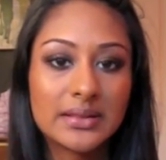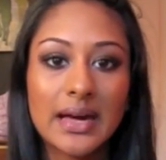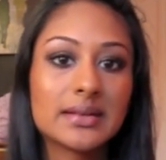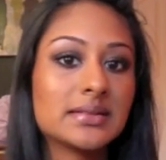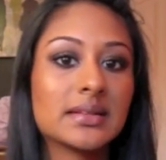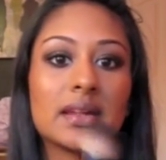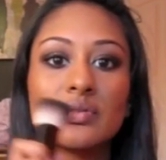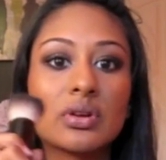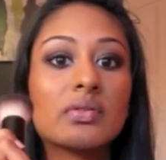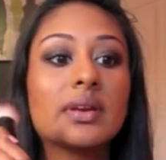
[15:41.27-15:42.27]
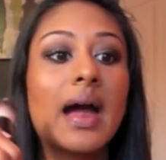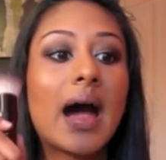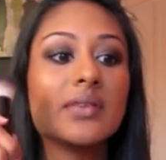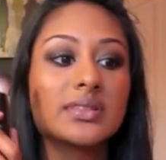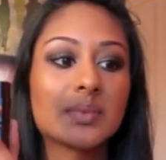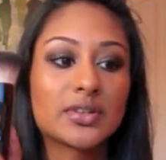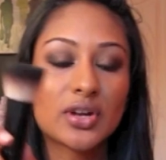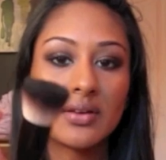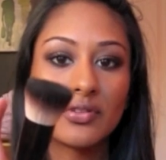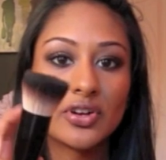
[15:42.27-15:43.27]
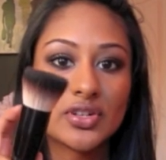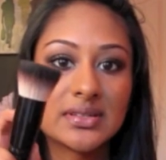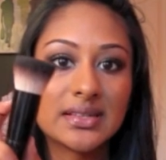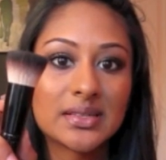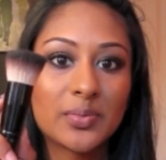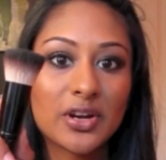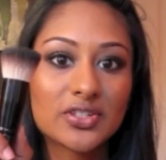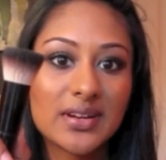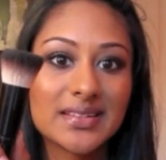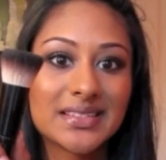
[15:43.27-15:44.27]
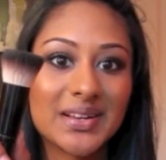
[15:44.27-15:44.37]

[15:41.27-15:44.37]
but that doesn't give you even half as much coverage as this brush does.